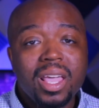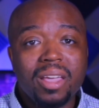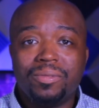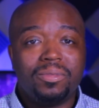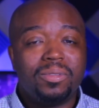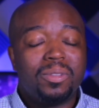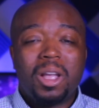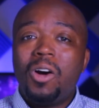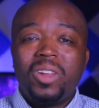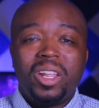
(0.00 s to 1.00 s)
If
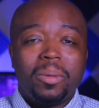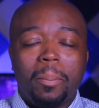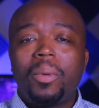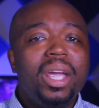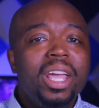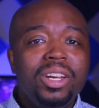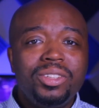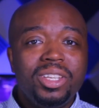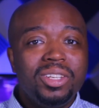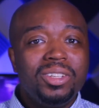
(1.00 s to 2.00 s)
coding brand new
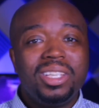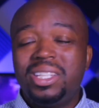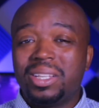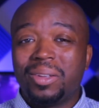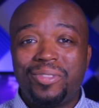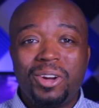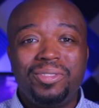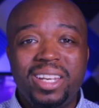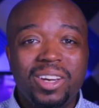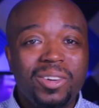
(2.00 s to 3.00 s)
to you, this is the
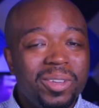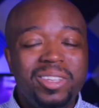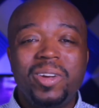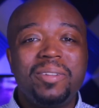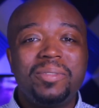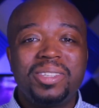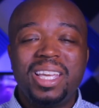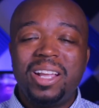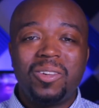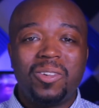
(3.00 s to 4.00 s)
first video you ever
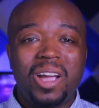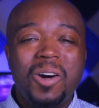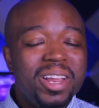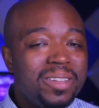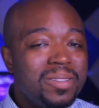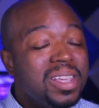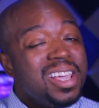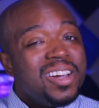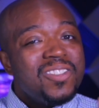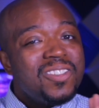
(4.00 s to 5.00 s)
seen coding,
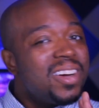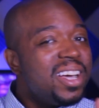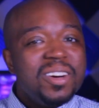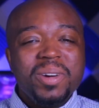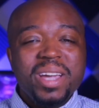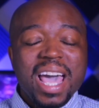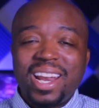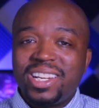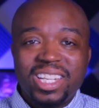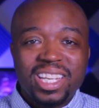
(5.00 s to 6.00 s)
well, we
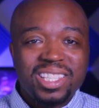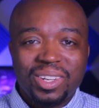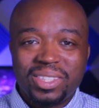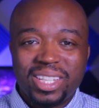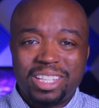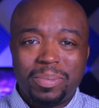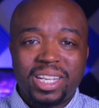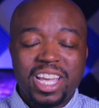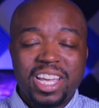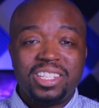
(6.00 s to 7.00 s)
gotta adjust those
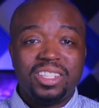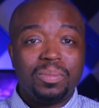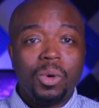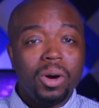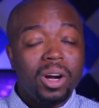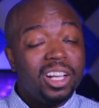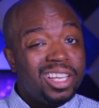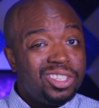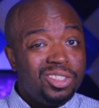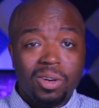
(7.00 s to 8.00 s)
expectations more
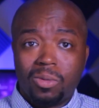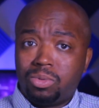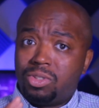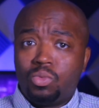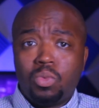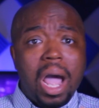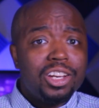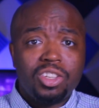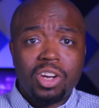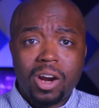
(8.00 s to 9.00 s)
unless you're a
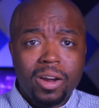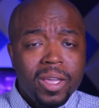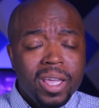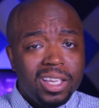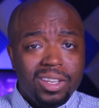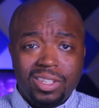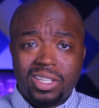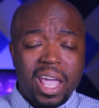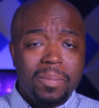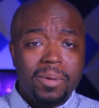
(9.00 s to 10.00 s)
rock star and you're
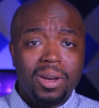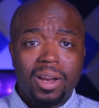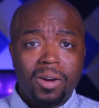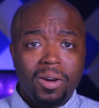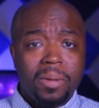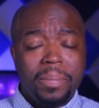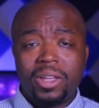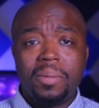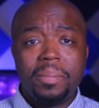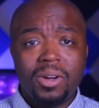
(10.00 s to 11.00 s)
just able to learn and
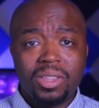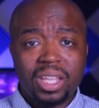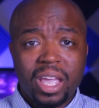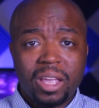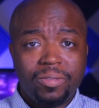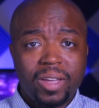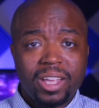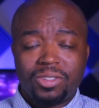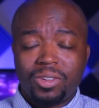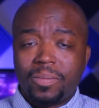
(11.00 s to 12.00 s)
pick up on things
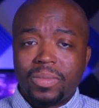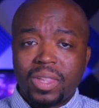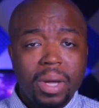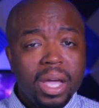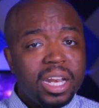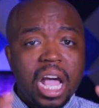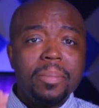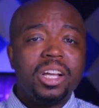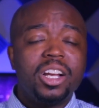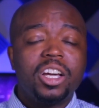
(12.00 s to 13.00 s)
faster. But
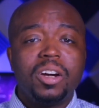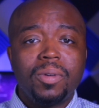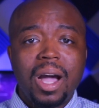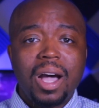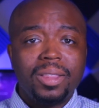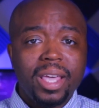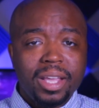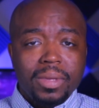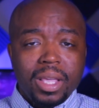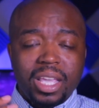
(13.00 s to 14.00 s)
I'm gonna cover all
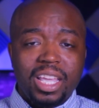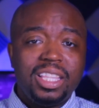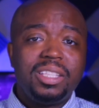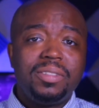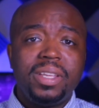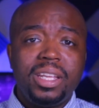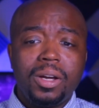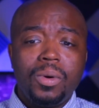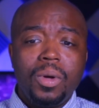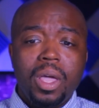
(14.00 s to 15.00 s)
that in this
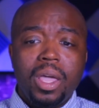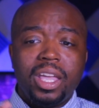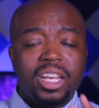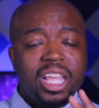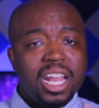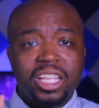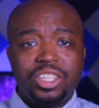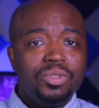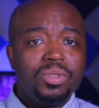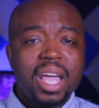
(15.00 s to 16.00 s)
video and kind of
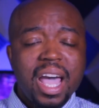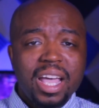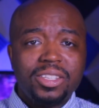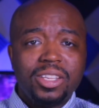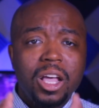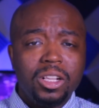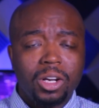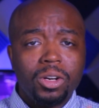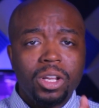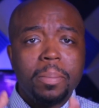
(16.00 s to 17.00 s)
get you guys
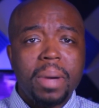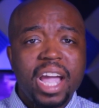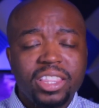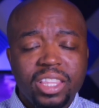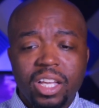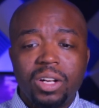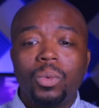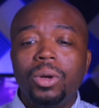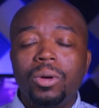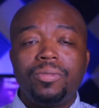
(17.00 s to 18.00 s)
learning Python
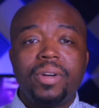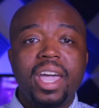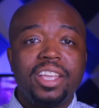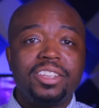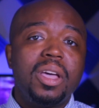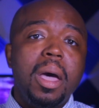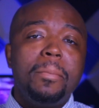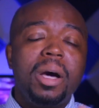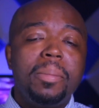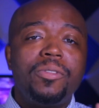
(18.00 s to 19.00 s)
real fast.
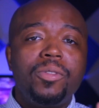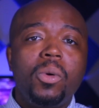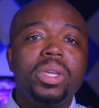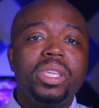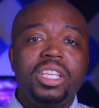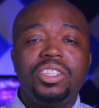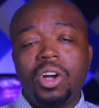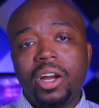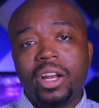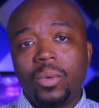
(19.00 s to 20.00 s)
But before we get
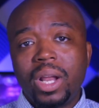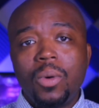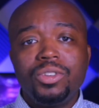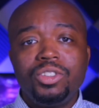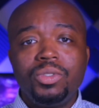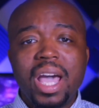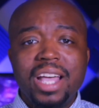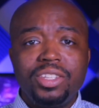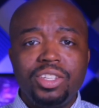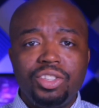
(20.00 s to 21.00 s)
started, what I want you
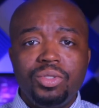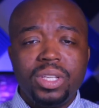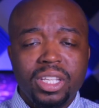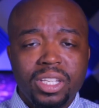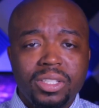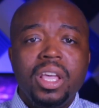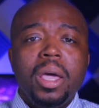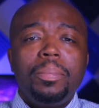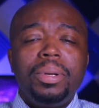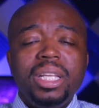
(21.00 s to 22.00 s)
guys to do is
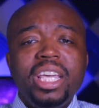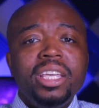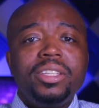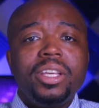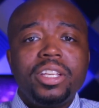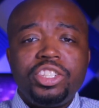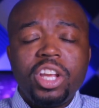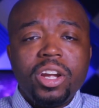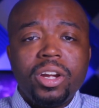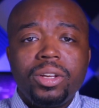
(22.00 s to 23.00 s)
please
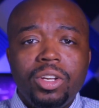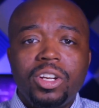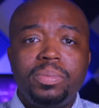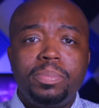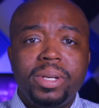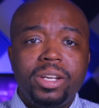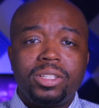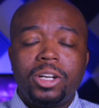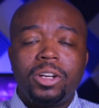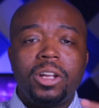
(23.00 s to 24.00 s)
share your
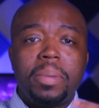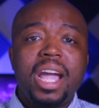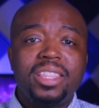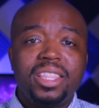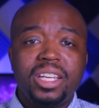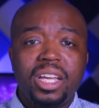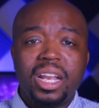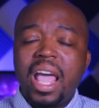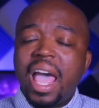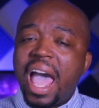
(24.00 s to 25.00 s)
experience learning
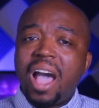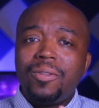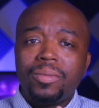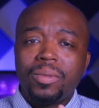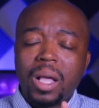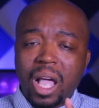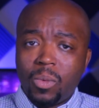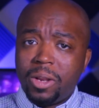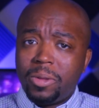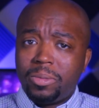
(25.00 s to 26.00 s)
Python. How,
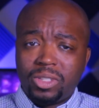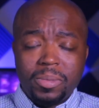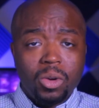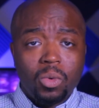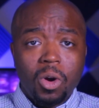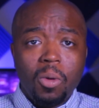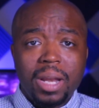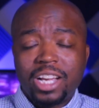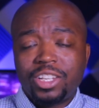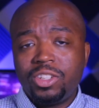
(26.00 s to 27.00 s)
what are some of your
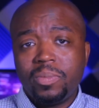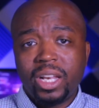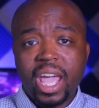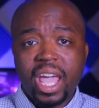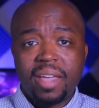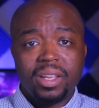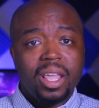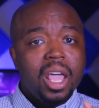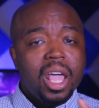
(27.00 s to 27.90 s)
roadblocks you've been having?